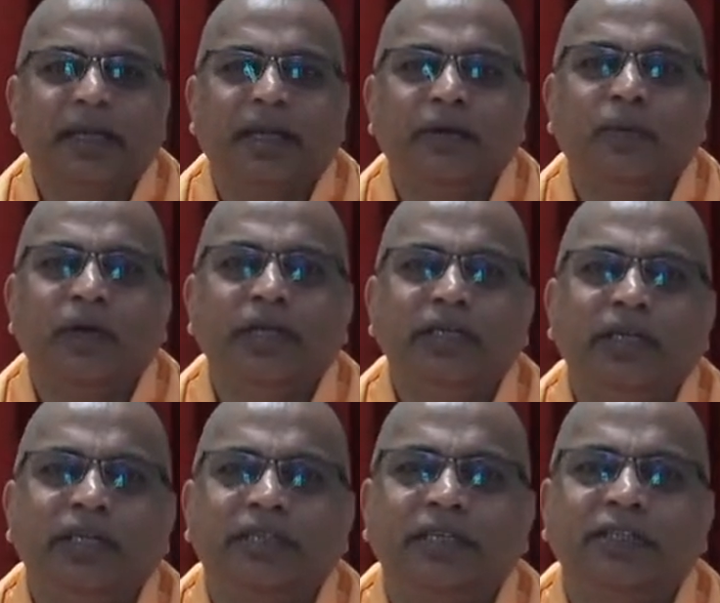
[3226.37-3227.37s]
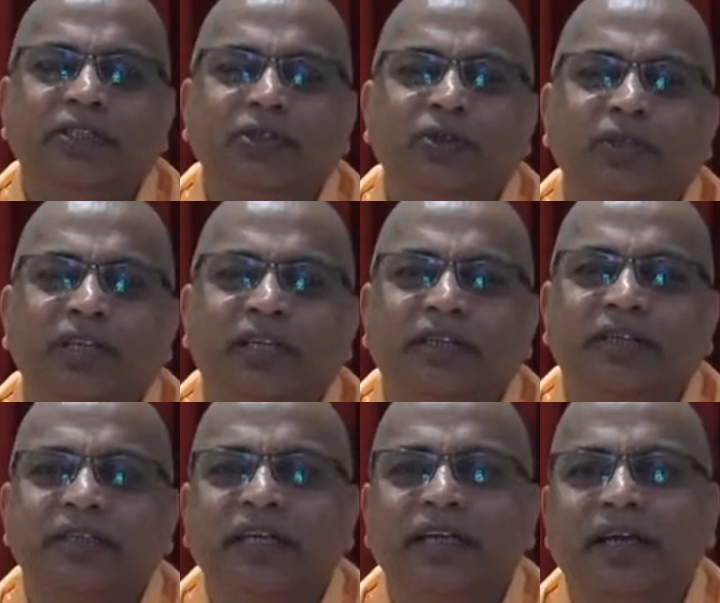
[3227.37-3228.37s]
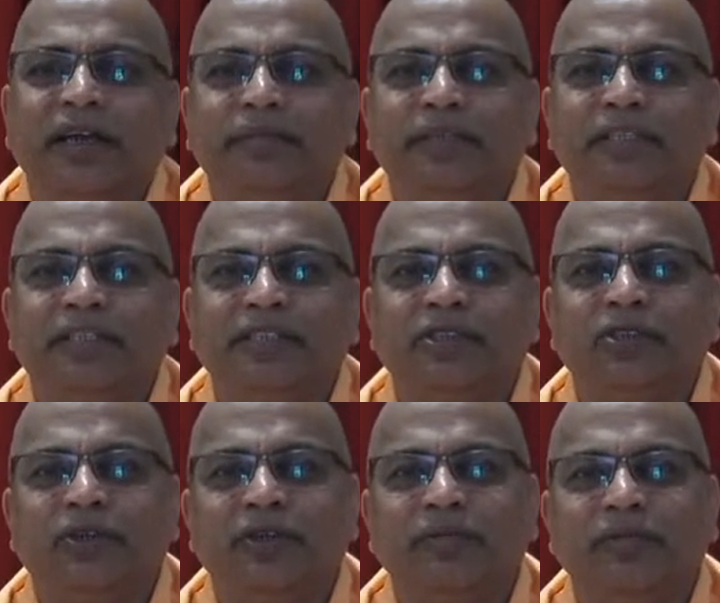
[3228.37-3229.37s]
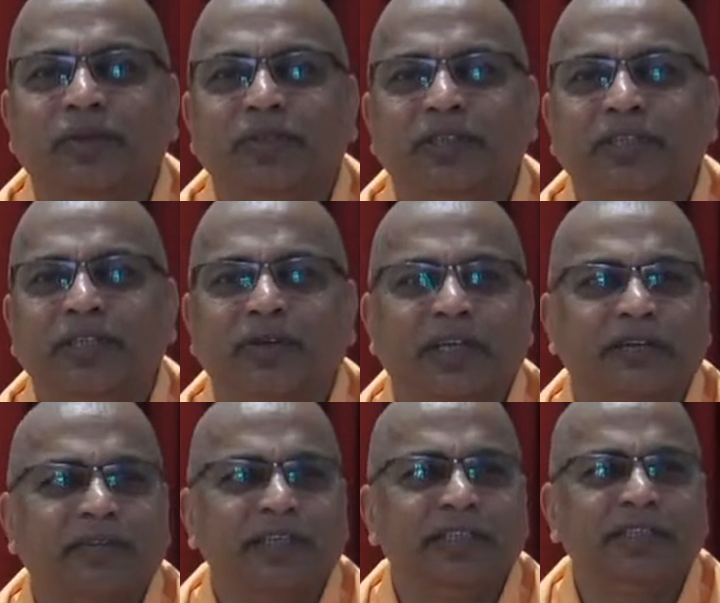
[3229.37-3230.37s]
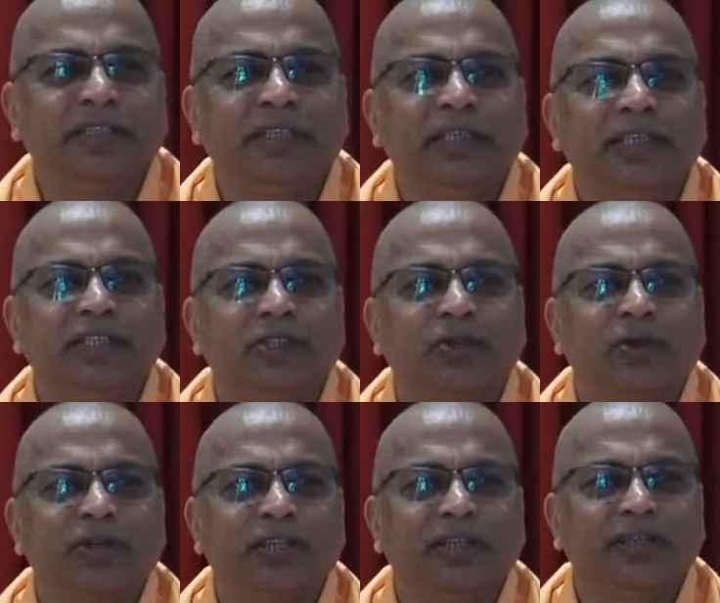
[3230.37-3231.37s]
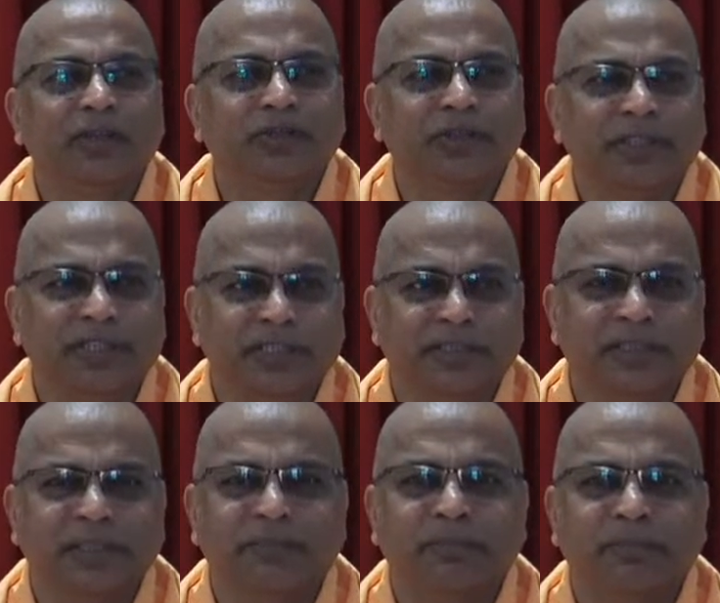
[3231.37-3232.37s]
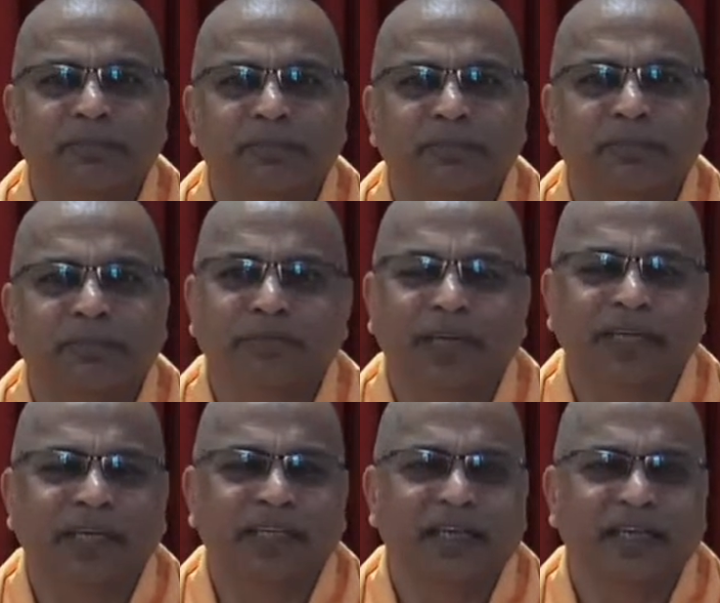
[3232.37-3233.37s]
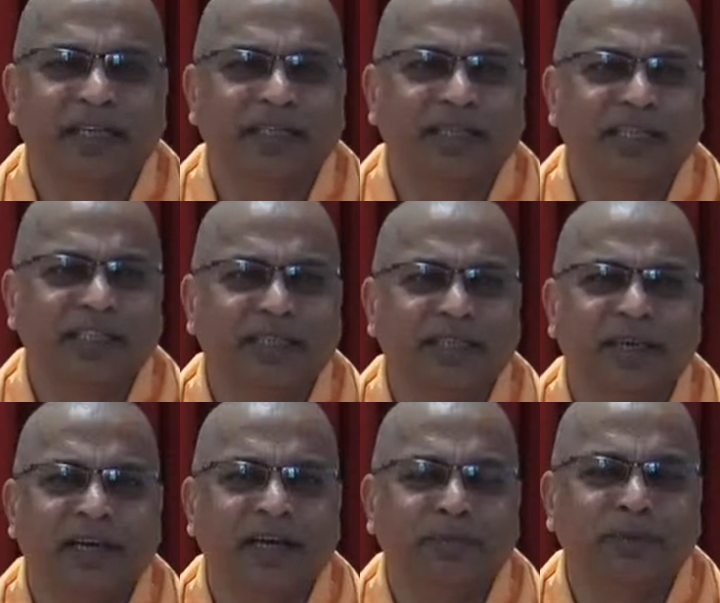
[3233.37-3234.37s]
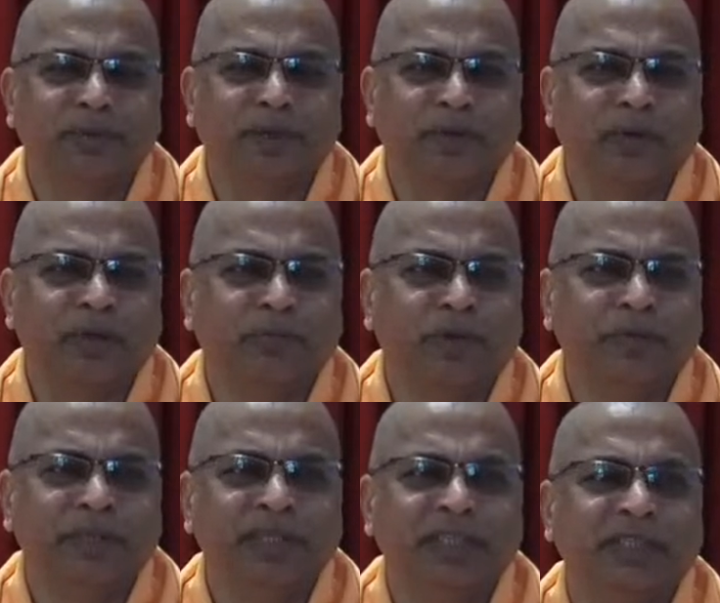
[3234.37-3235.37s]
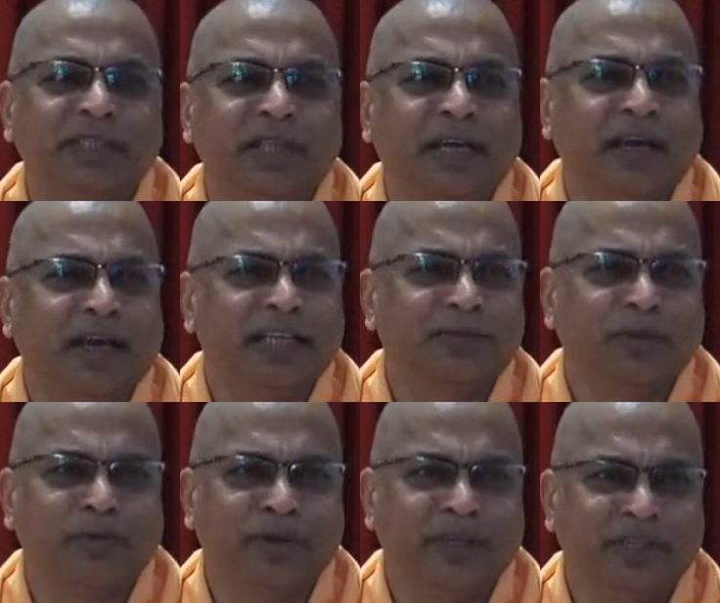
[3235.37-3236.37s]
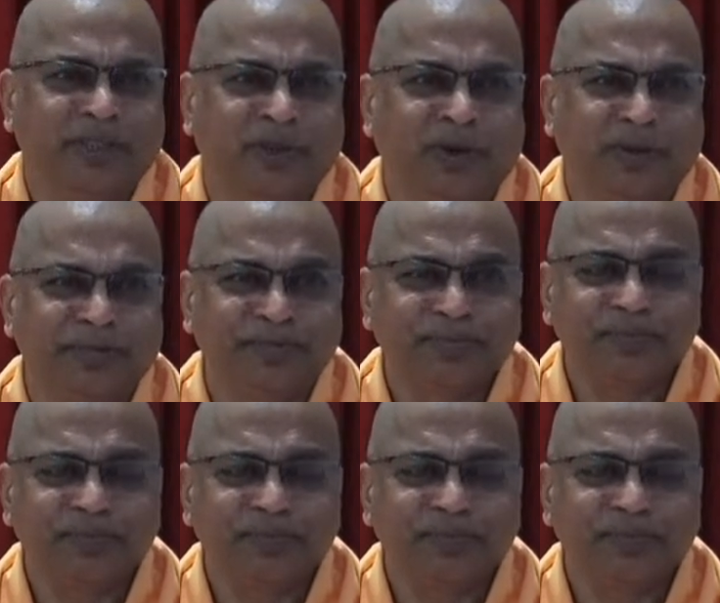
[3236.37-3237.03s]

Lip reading: And when it has understood that real happiness, joy, purity, whatever is seeking is not in those things, you might get a little taste and glimpse, but one moment it is there, next moment it's gone.